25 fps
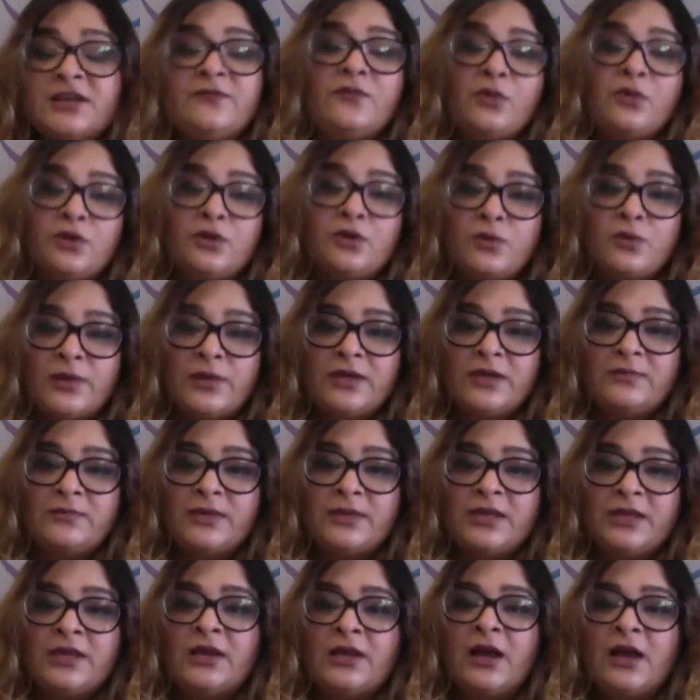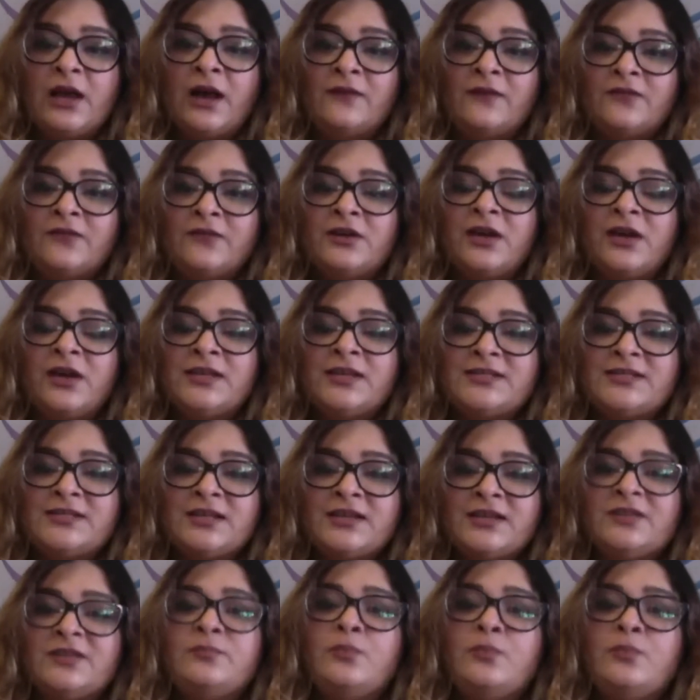following me after I
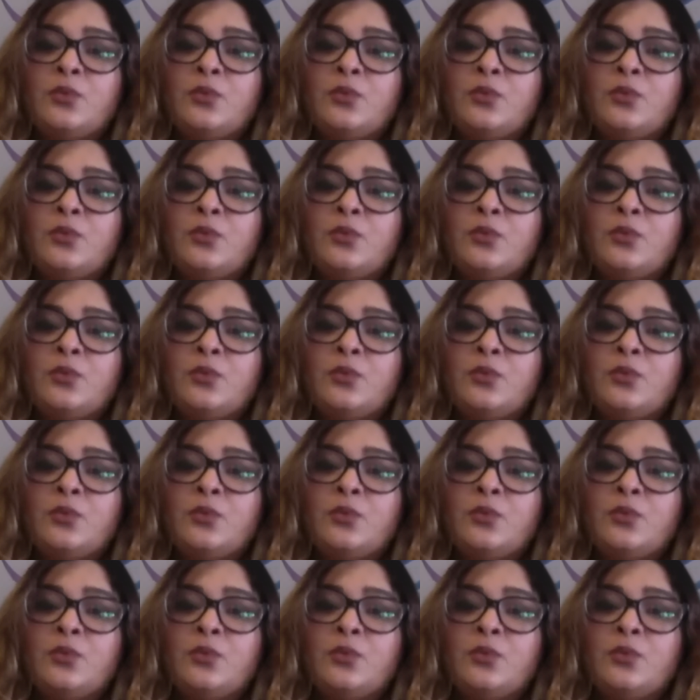started